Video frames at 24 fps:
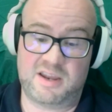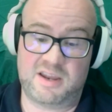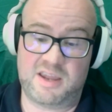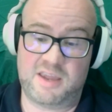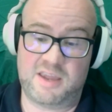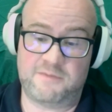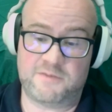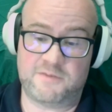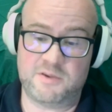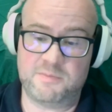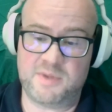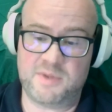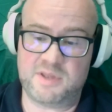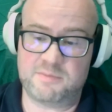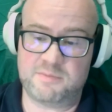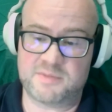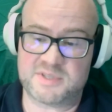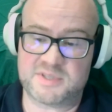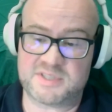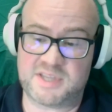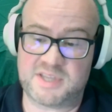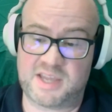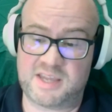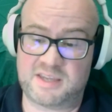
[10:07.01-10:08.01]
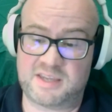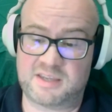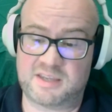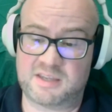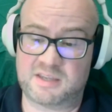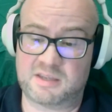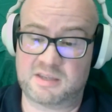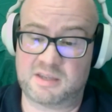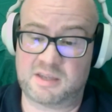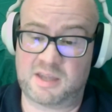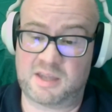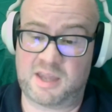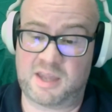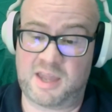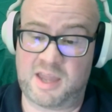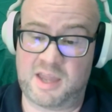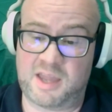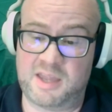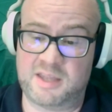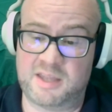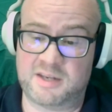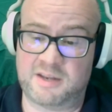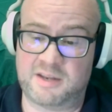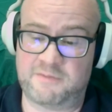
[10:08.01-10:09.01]
If you made a mistake
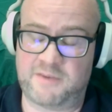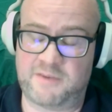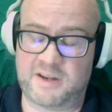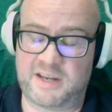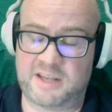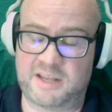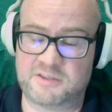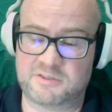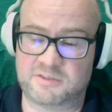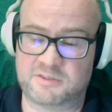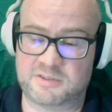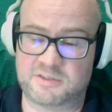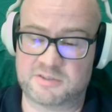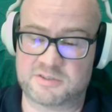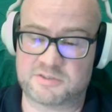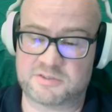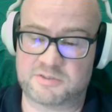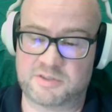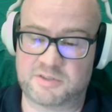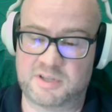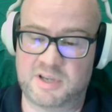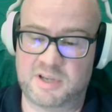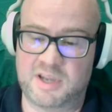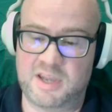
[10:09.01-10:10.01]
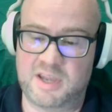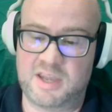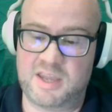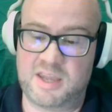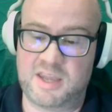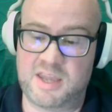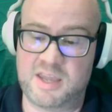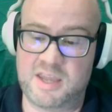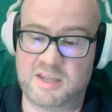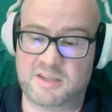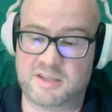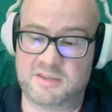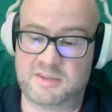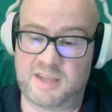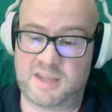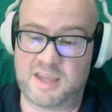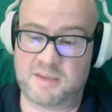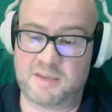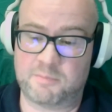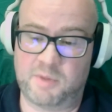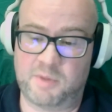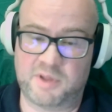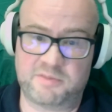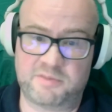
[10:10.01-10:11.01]
in a financial industry, it could
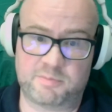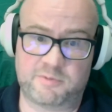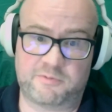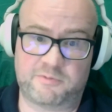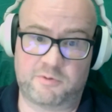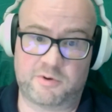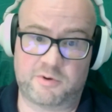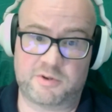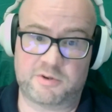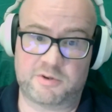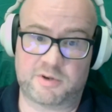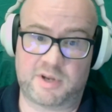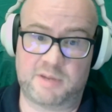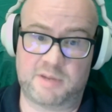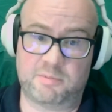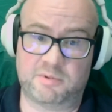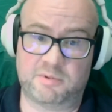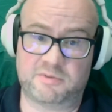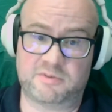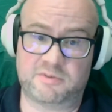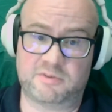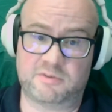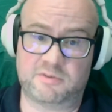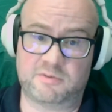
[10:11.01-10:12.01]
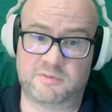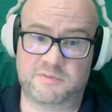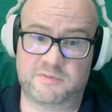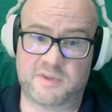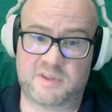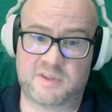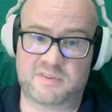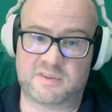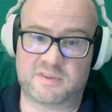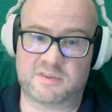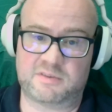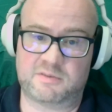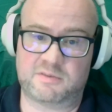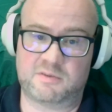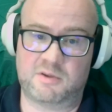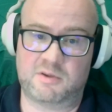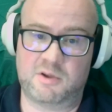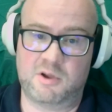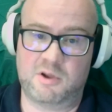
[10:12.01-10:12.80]
take months before you're able to fix it.